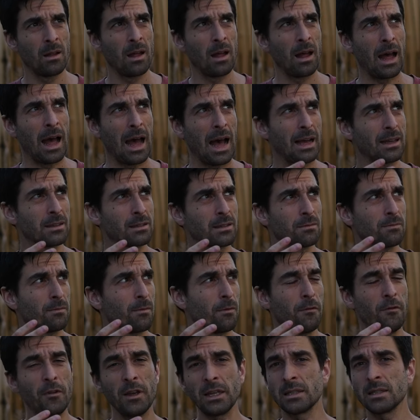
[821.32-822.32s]
as
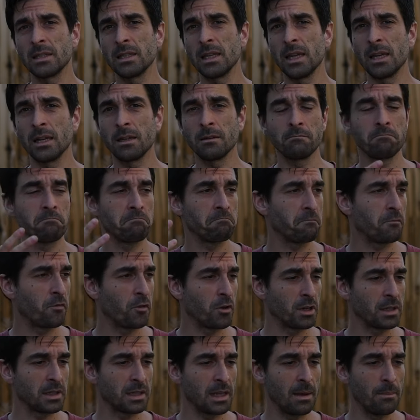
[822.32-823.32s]
fixing,
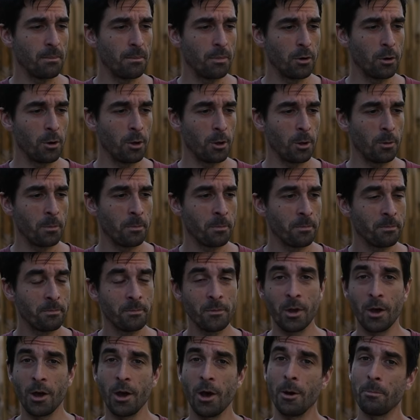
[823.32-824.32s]
for example,
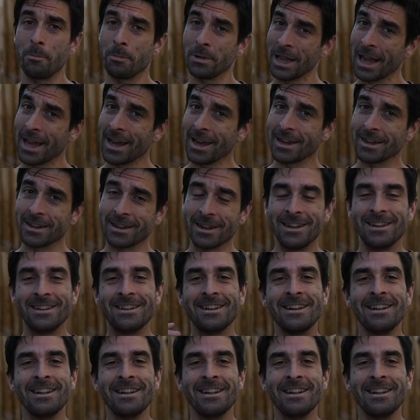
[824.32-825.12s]
a plane.